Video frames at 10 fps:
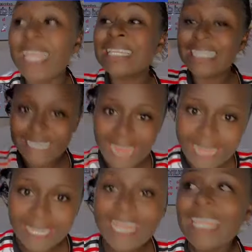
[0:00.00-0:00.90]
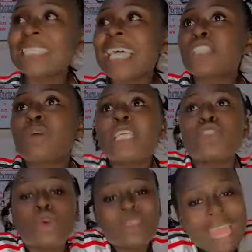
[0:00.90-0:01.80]
Instead, it actually
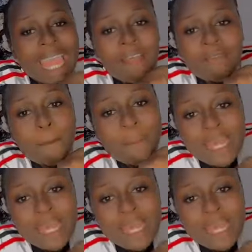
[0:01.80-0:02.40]
took the the,